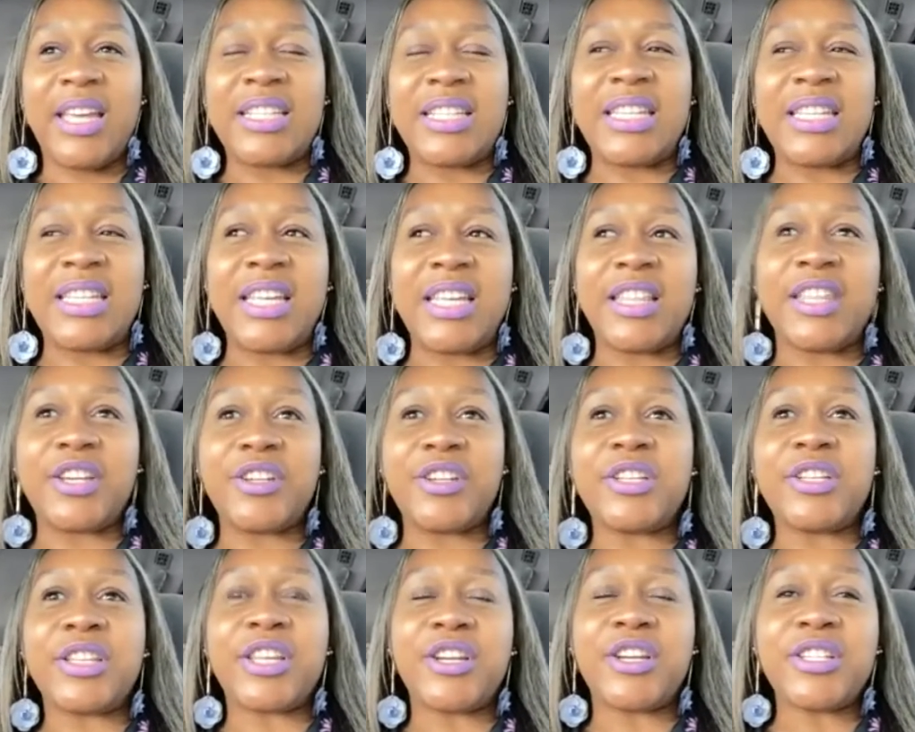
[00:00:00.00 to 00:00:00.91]
See,
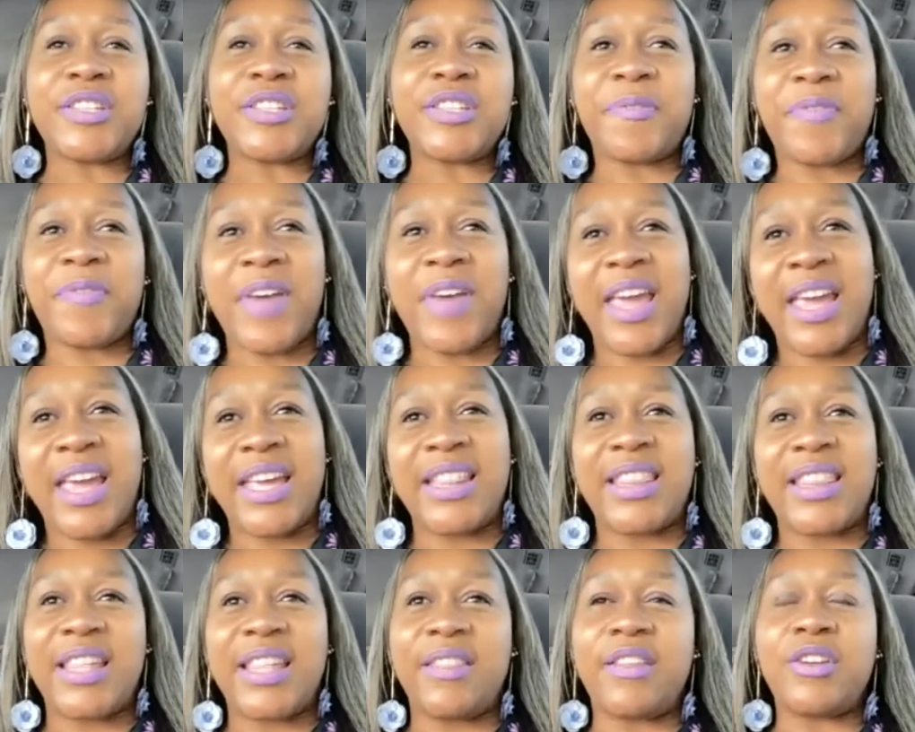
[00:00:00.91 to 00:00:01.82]
there's
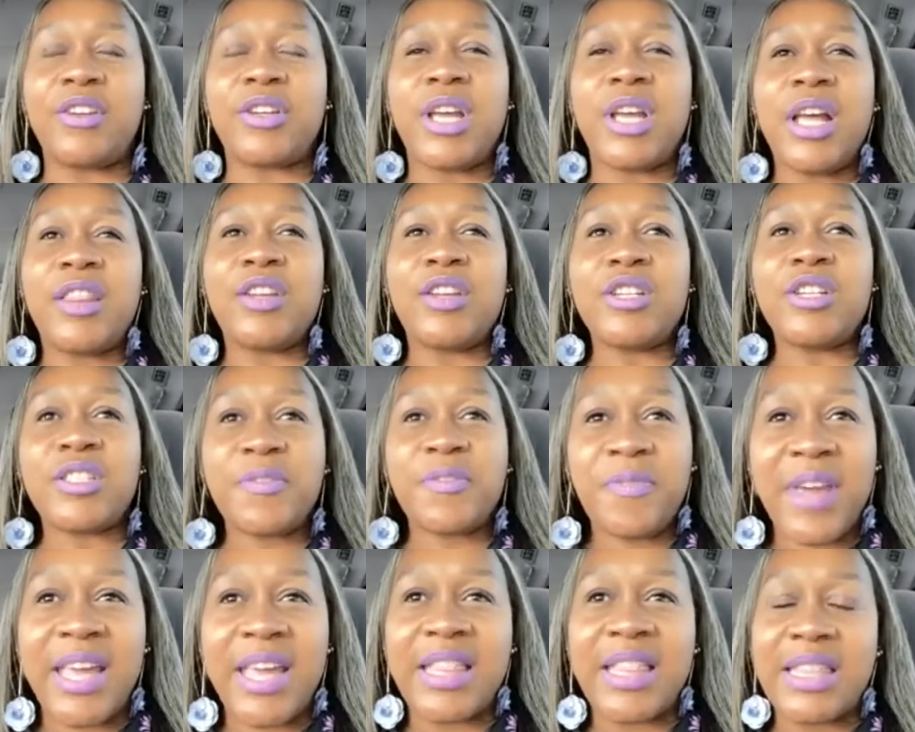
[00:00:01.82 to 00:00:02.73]
faith, and there's
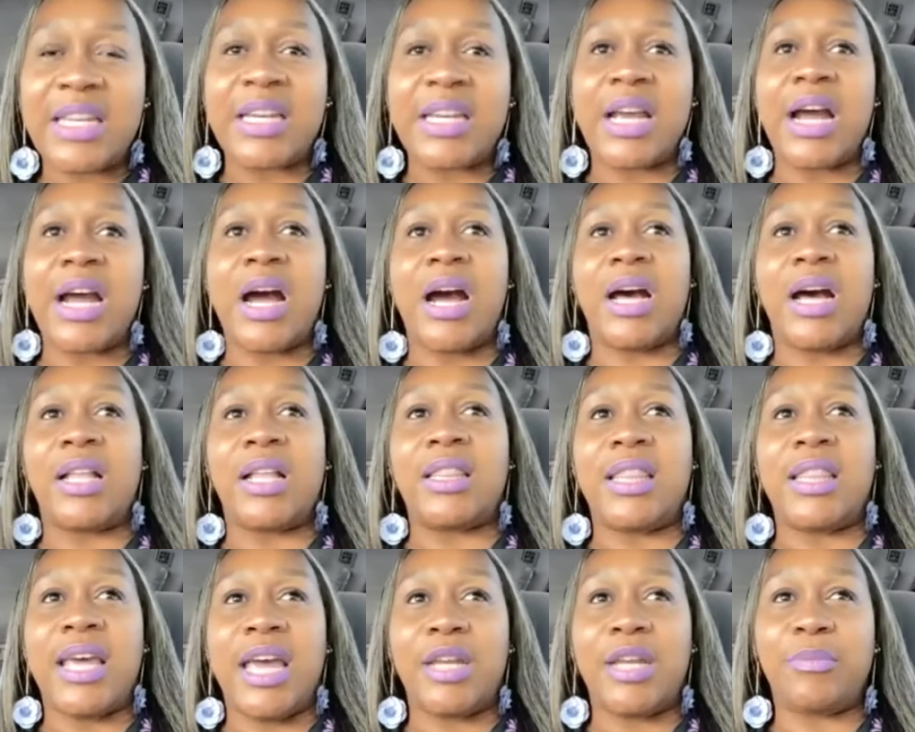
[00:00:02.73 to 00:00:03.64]
faith in God
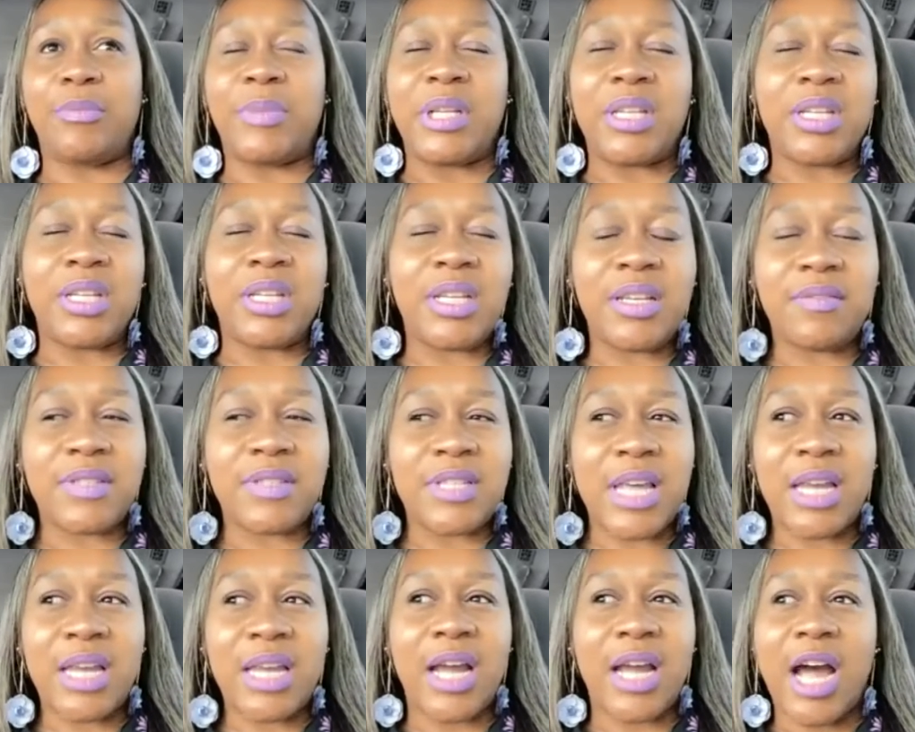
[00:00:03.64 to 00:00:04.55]
that believes
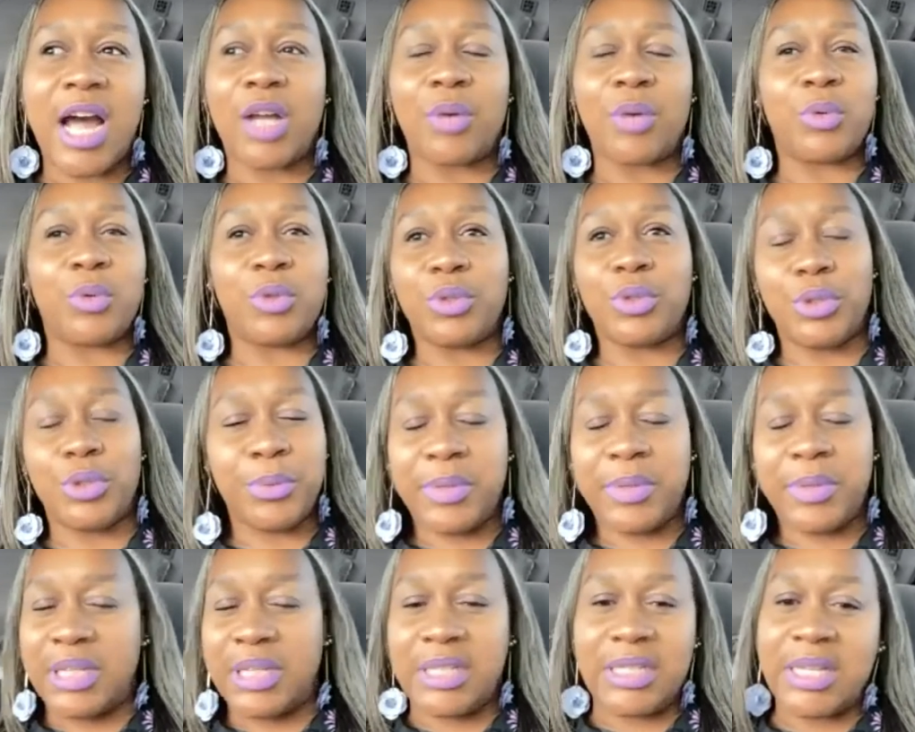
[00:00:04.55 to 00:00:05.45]
that God will do
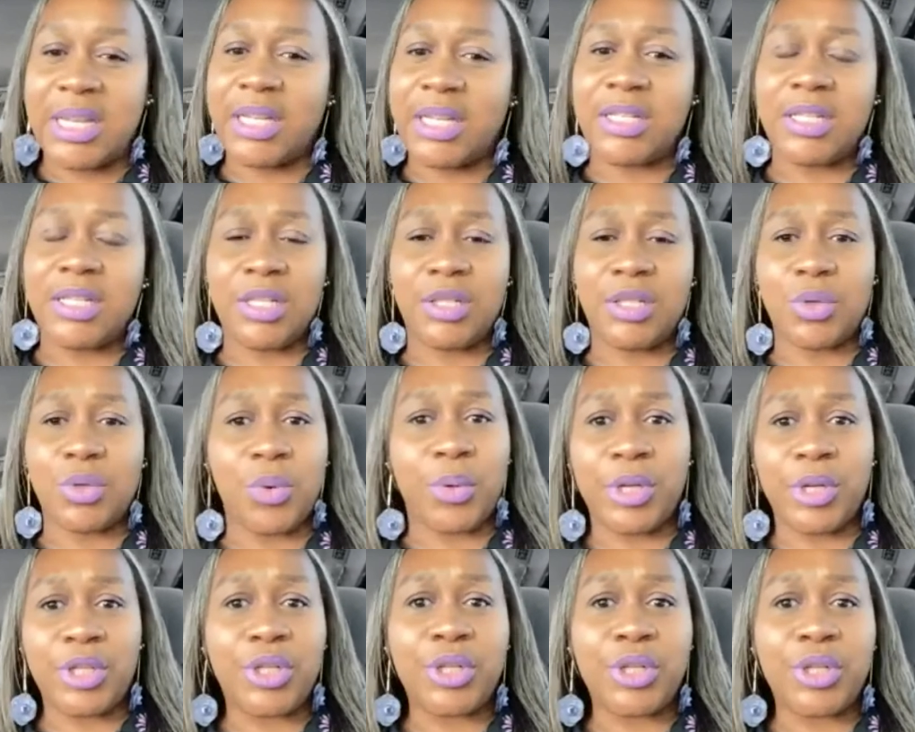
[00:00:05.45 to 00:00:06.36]
what he says he's
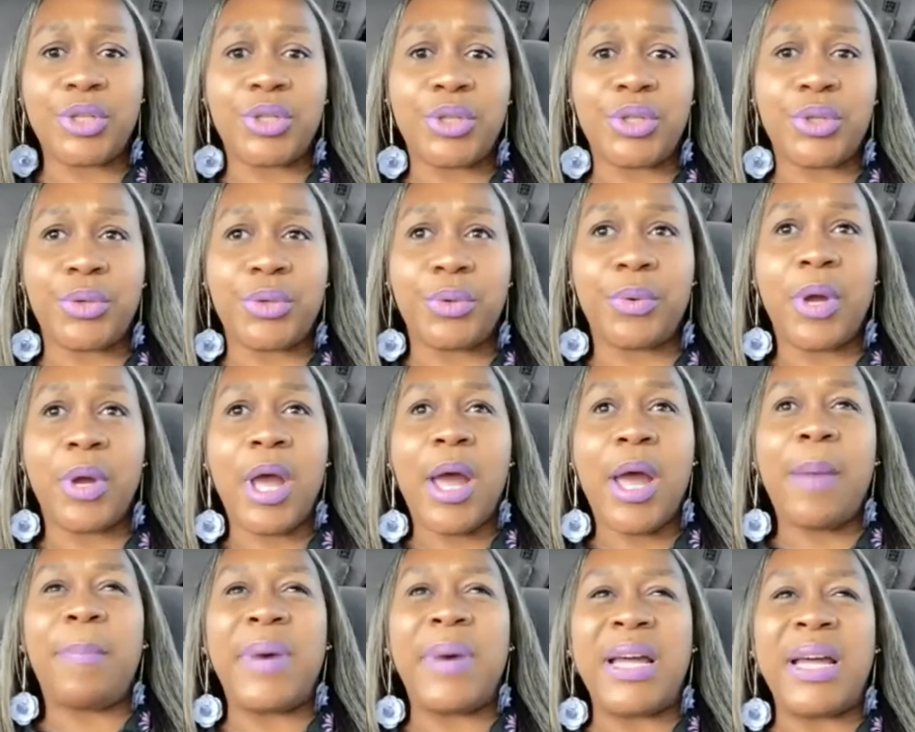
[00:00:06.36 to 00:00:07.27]
going to do,
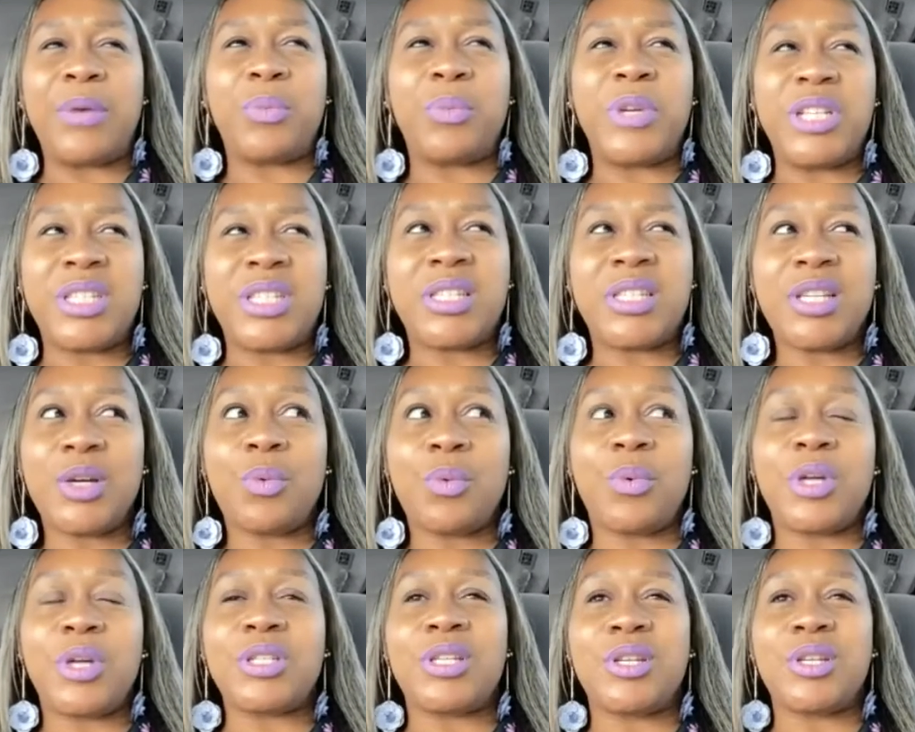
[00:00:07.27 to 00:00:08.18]
but we still
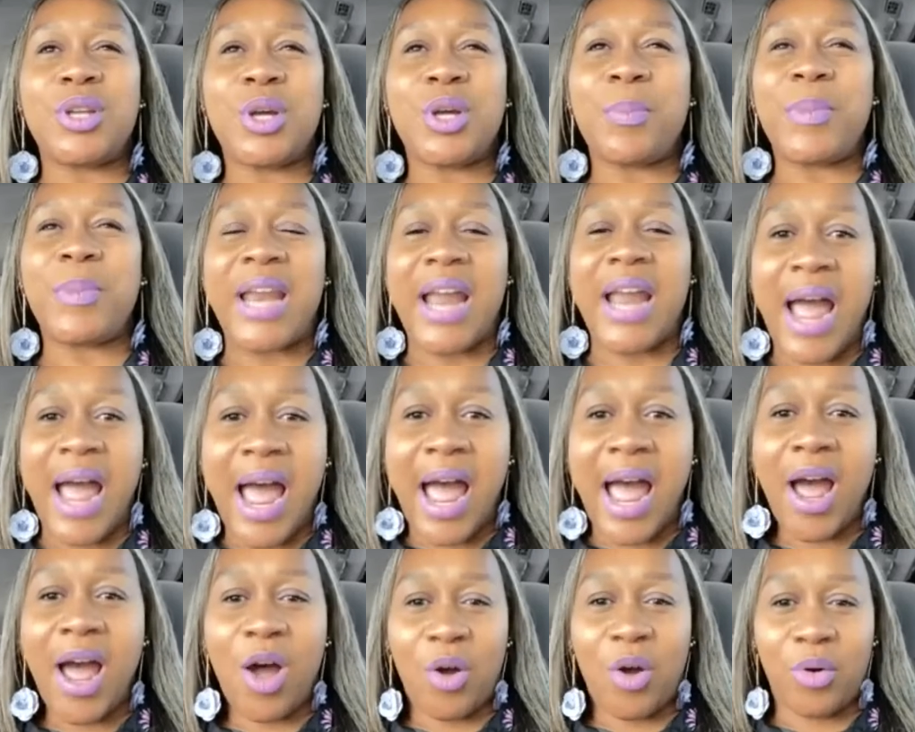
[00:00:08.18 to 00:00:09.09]
want to know, but
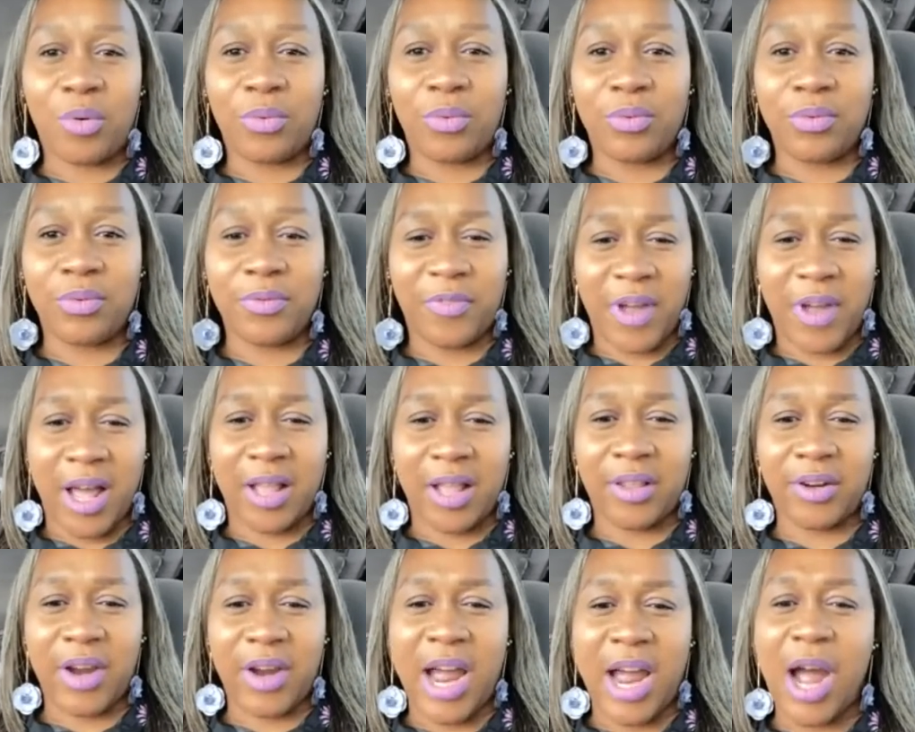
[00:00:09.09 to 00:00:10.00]
how, Father?